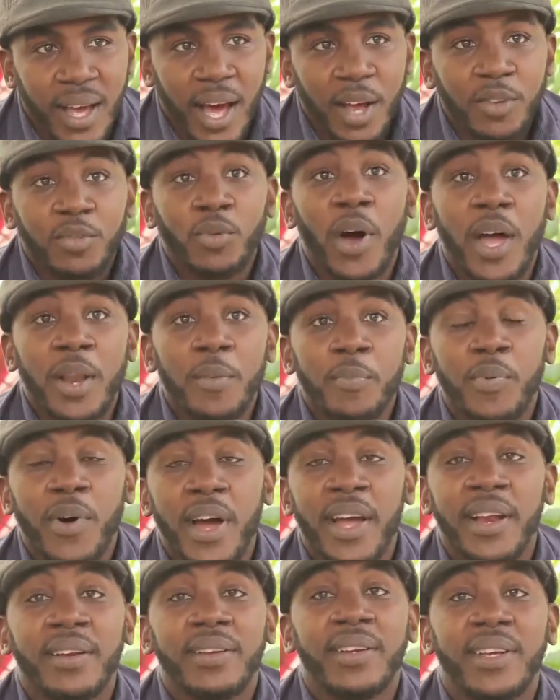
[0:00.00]
at one
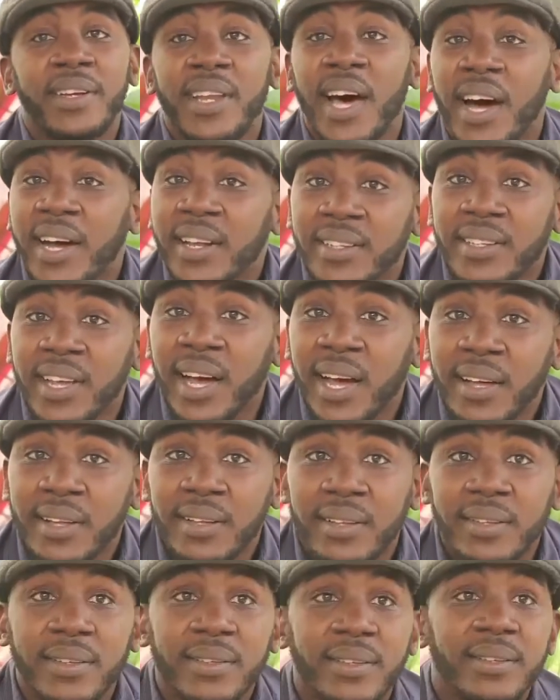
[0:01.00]
point the doctor
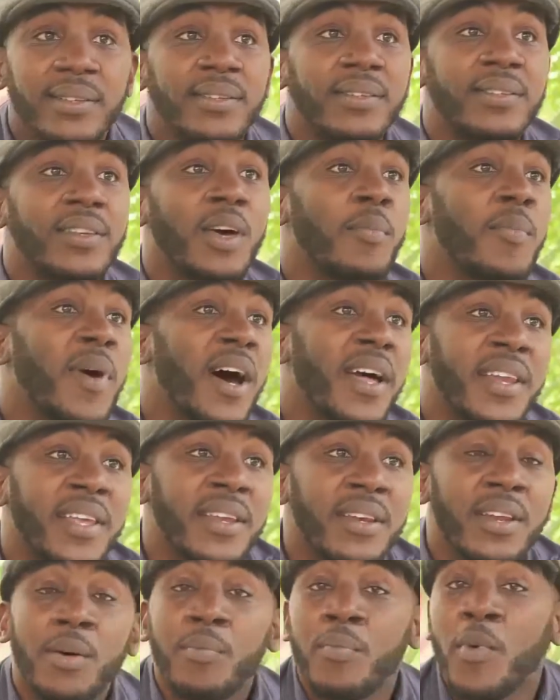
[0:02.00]

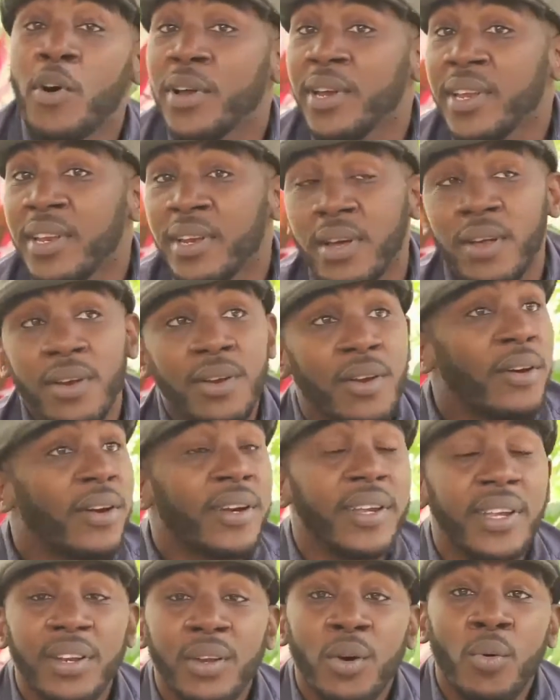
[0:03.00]
Nobody, no money, no
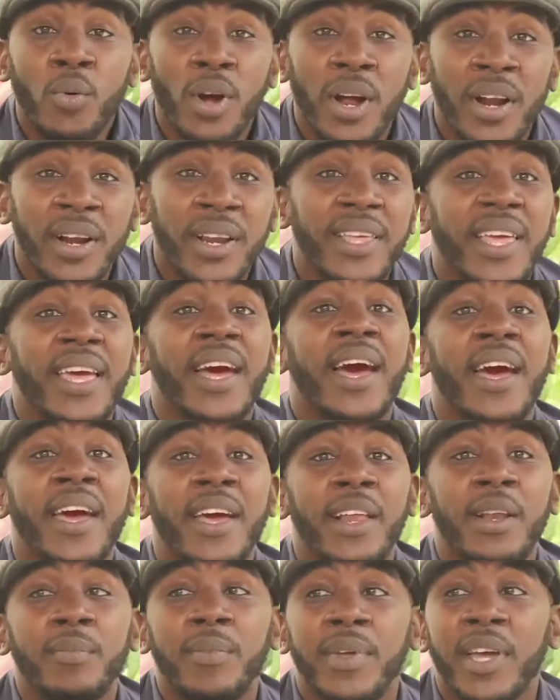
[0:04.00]
nothing in the world can
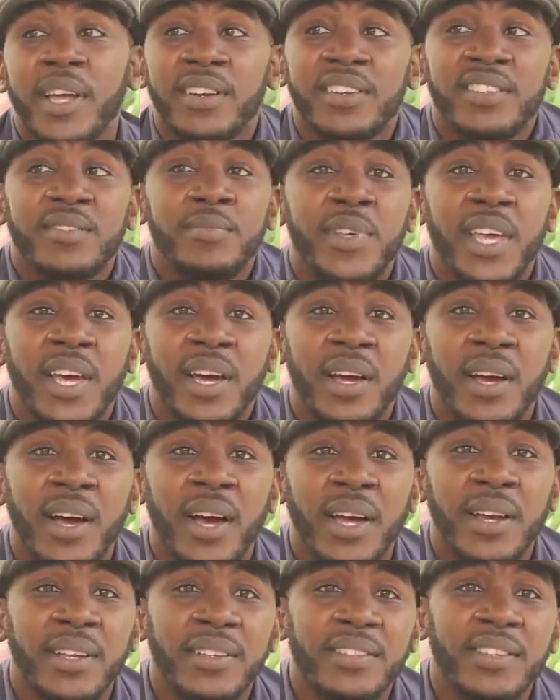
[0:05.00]
help me. I just me and
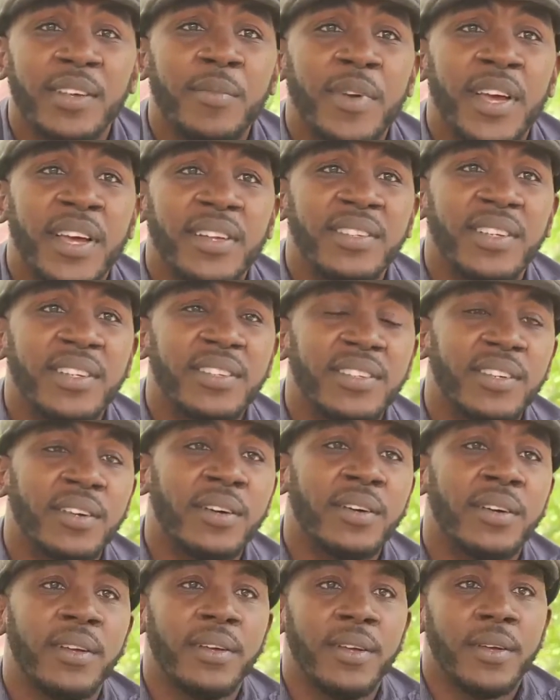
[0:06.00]
God. Is see me? I say
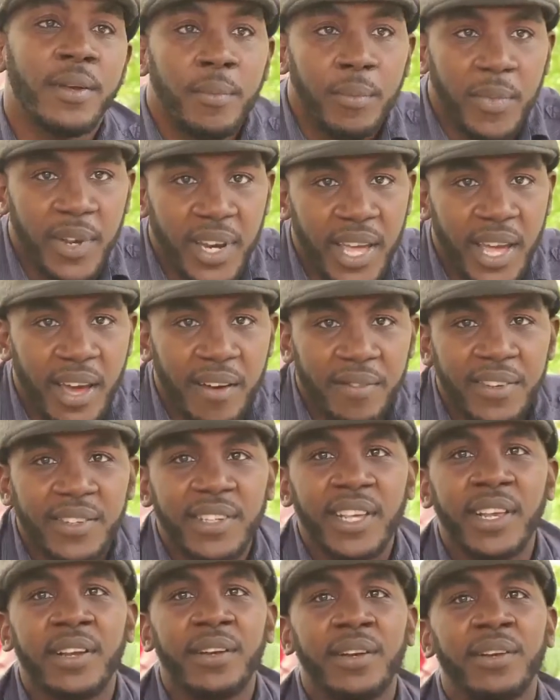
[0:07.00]
so. My day after
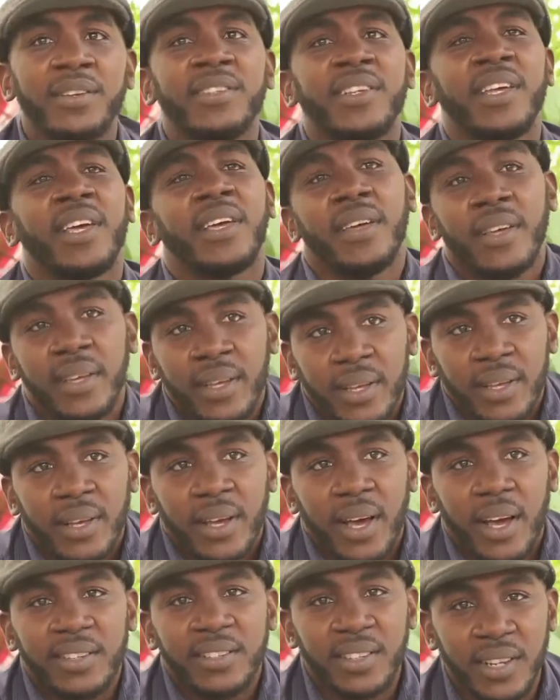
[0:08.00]
telling you, say,
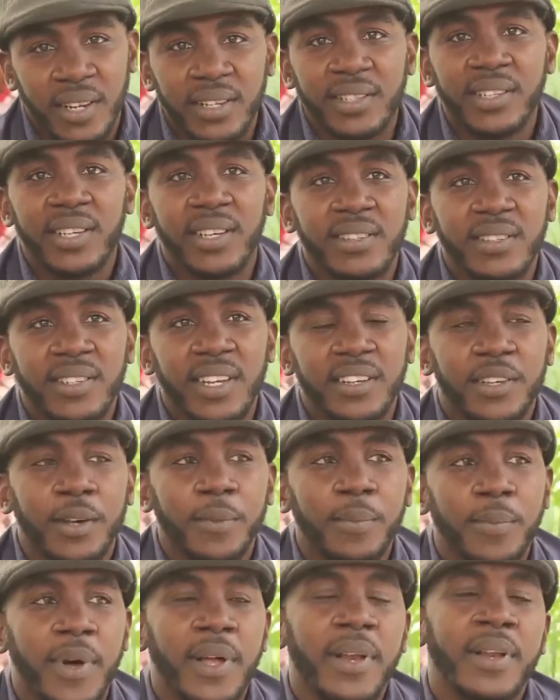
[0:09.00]
I saw the thing set
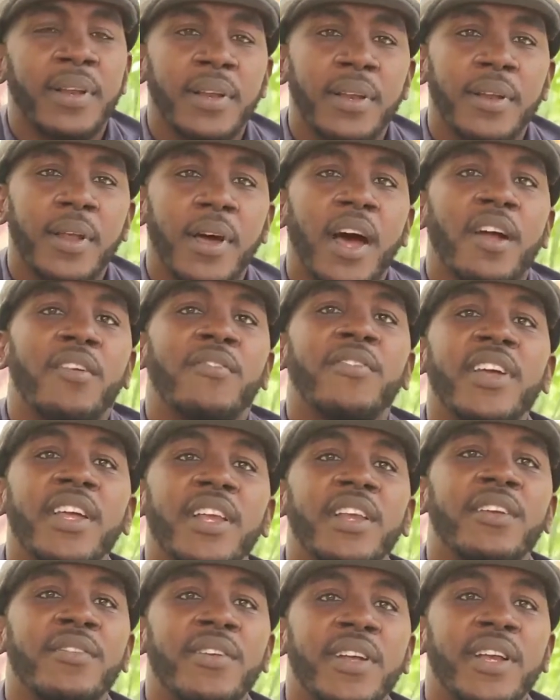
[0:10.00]
up and I
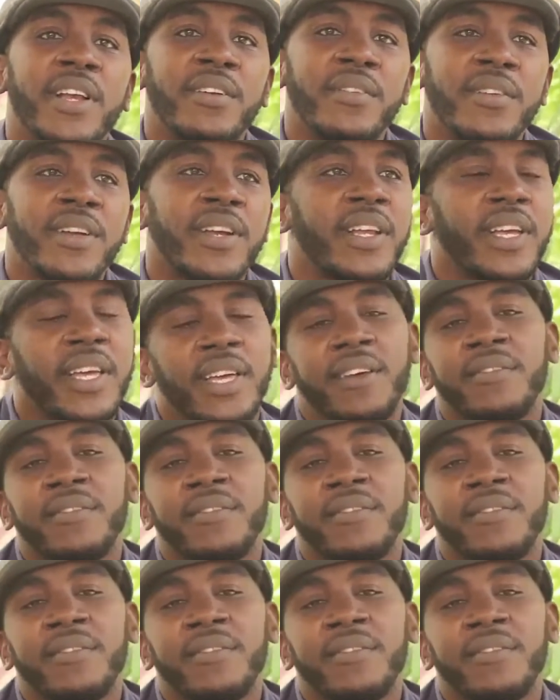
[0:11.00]
really, really, really